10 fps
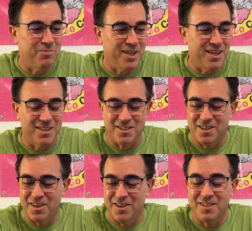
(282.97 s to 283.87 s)
because
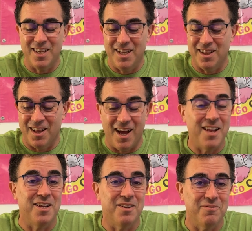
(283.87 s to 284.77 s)
there is a lot
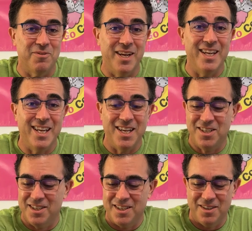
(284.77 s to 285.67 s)
of
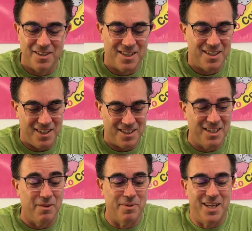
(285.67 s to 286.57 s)
radiation in
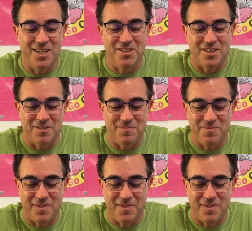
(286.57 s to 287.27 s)
Contamination.